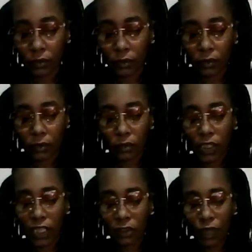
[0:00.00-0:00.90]
That's
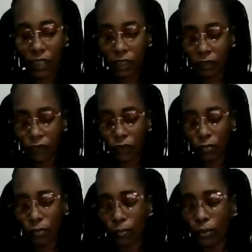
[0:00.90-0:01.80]
why Live Your
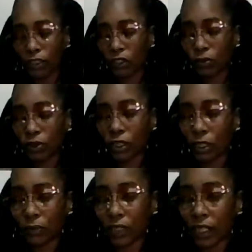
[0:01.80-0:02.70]
Bliss was
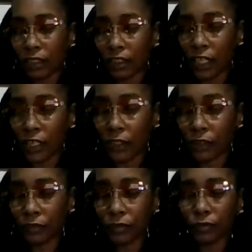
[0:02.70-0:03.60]
upside down.
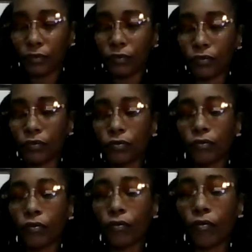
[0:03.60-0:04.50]

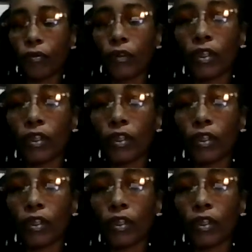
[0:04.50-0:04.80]
Because it